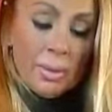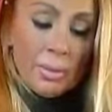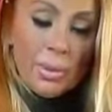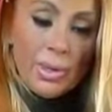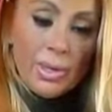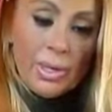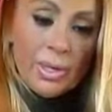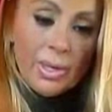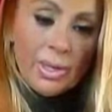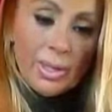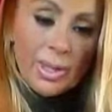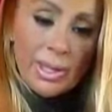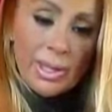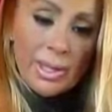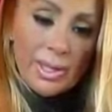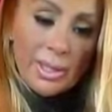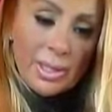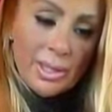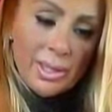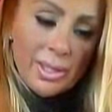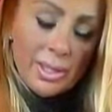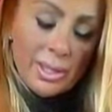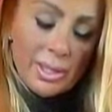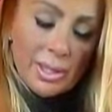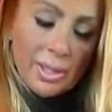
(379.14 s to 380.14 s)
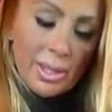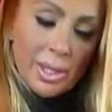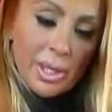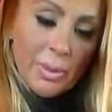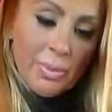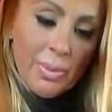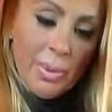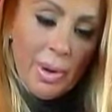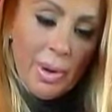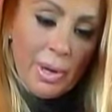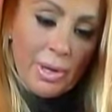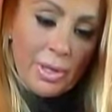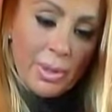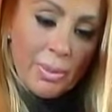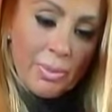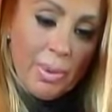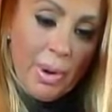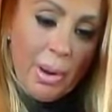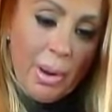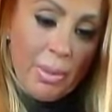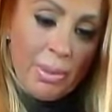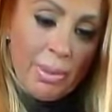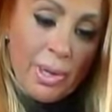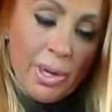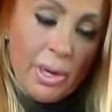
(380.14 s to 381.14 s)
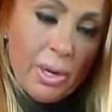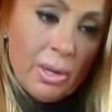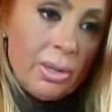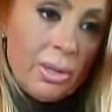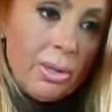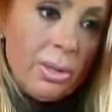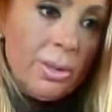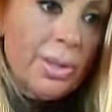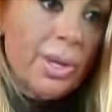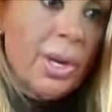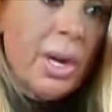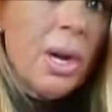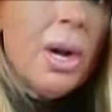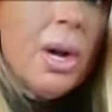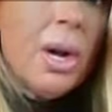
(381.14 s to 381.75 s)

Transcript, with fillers: rid of these. These coupons are probably old.